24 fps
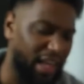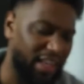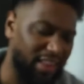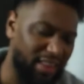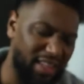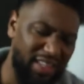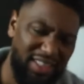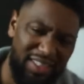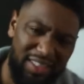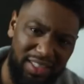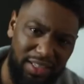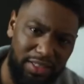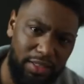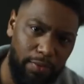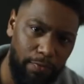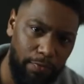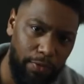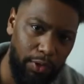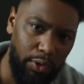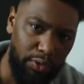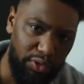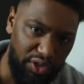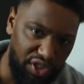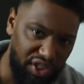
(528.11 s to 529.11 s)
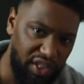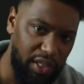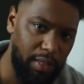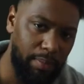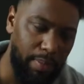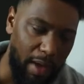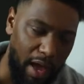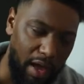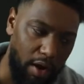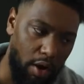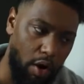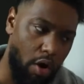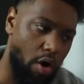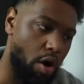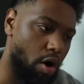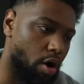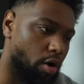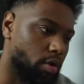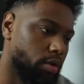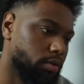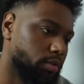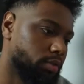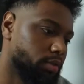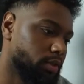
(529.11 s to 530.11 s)
Like, this doesn't feel cheap at
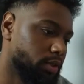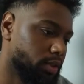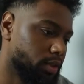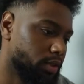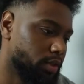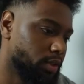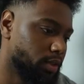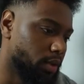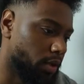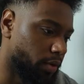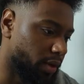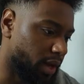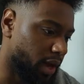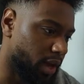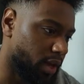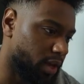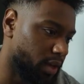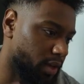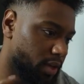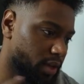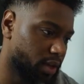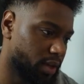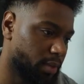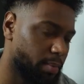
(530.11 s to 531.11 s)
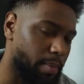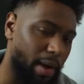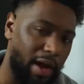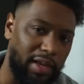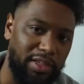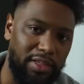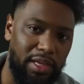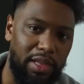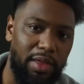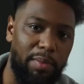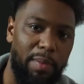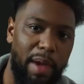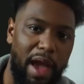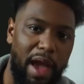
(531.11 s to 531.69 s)
all. Okay, back to the